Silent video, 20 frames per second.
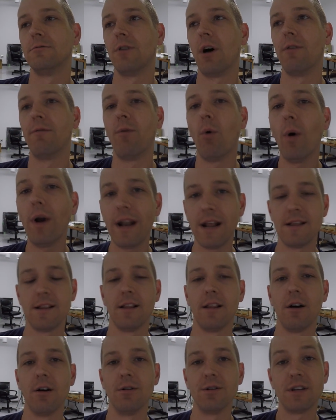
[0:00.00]
avoiding the
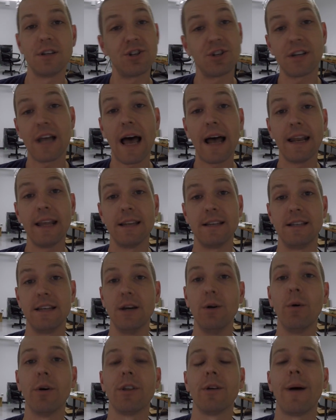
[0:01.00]
lows. It's just how do you
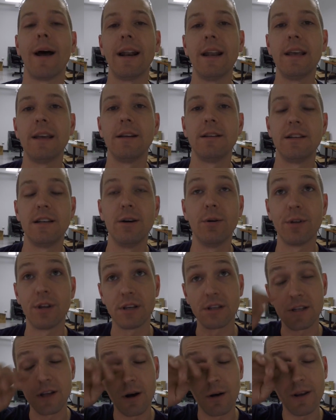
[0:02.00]
deal with it? How do you deal with
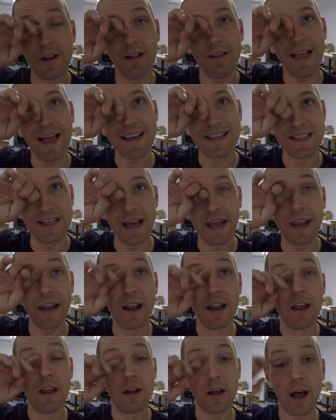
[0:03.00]
it? So you know, last night
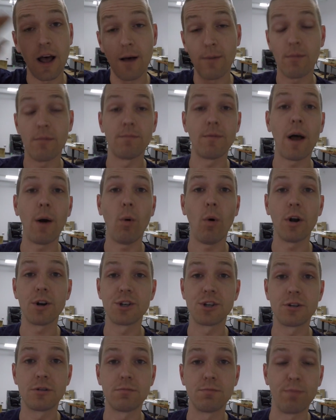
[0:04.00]
um, I
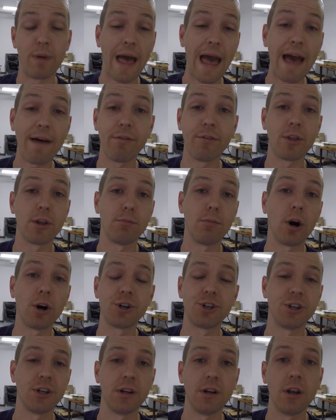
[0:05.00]
watched half of The
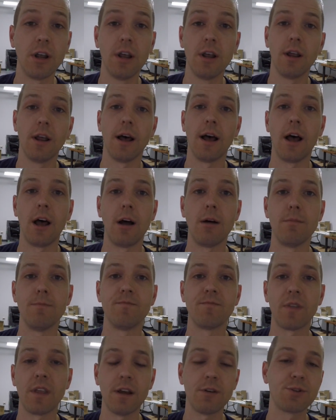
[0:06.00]
Martian.
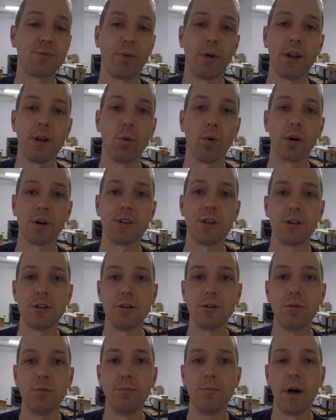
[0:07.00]
Um, there was plenty of work to
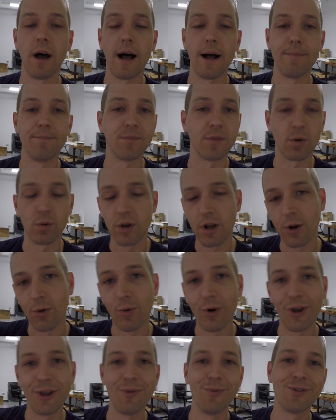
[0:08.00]
do. Um, you know,
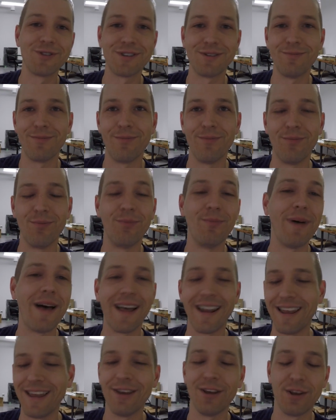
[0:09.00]
William was in
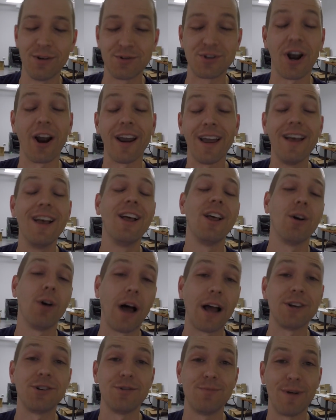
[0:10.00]
bed. He, he, sorry,
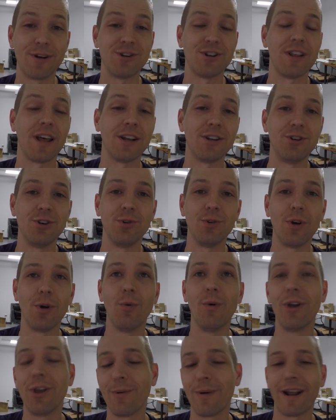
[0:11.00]
I should mention that too.
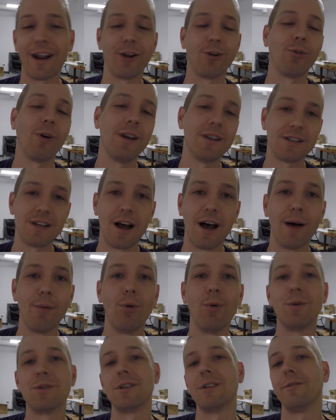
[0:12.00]
William had a great time.
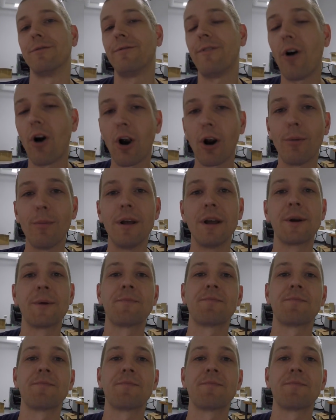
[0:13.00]
We went to the farm